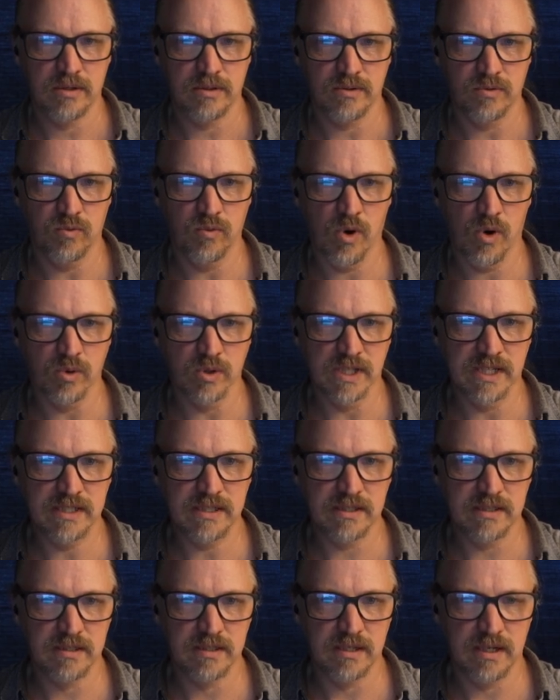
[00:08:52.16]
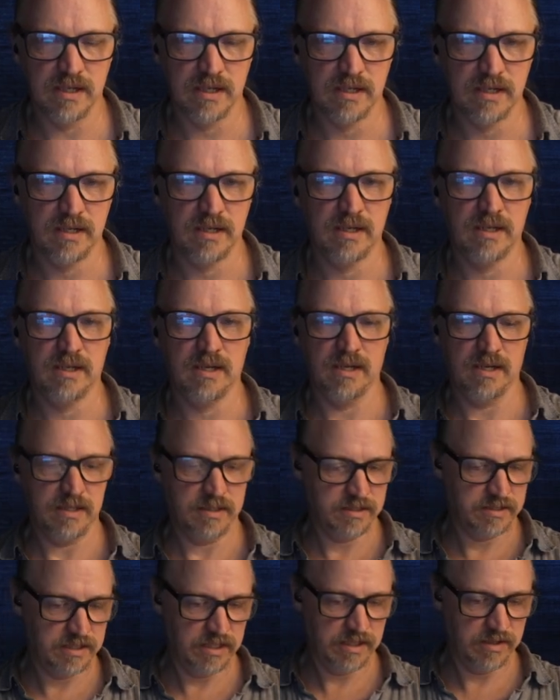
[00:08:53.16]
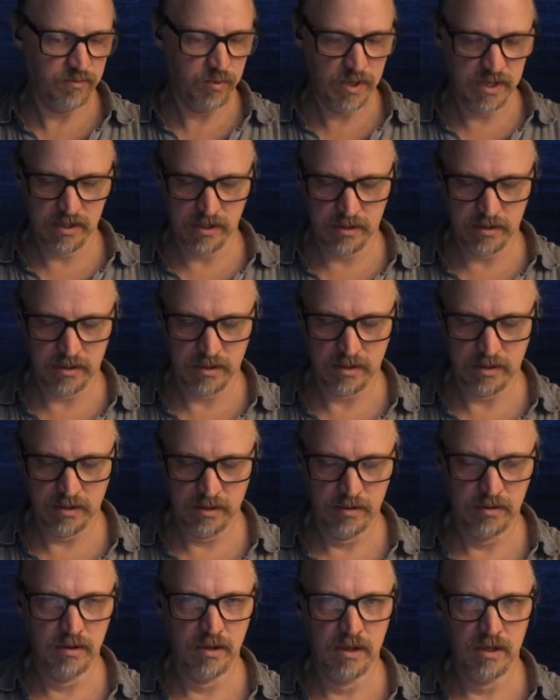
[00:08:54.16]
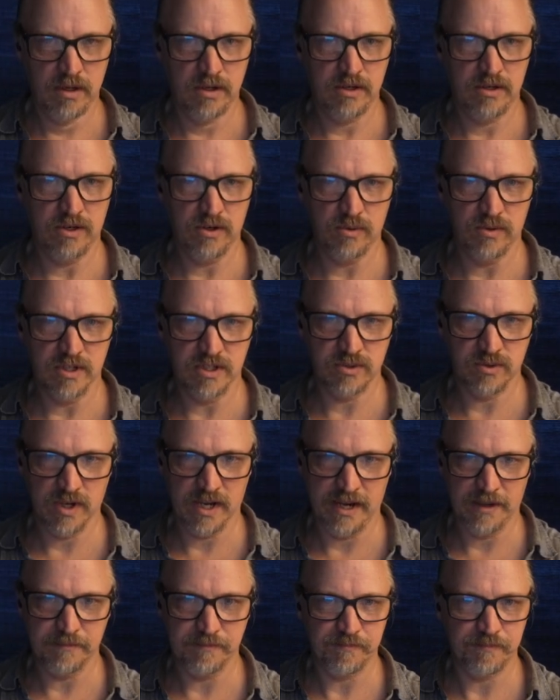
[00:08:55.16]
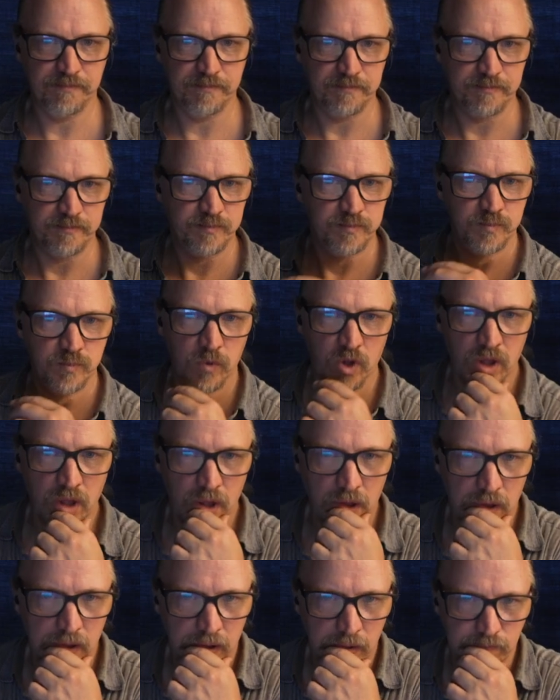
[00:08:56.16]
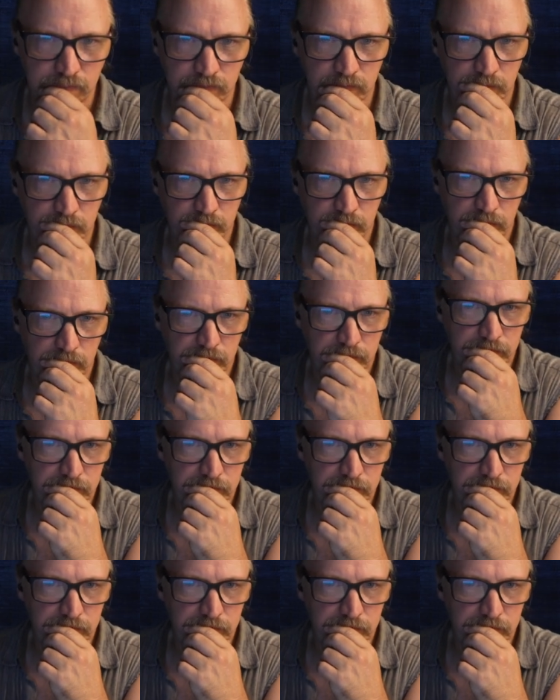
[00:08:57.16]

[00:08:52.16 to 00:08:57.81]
roll it and see if we can do this right. I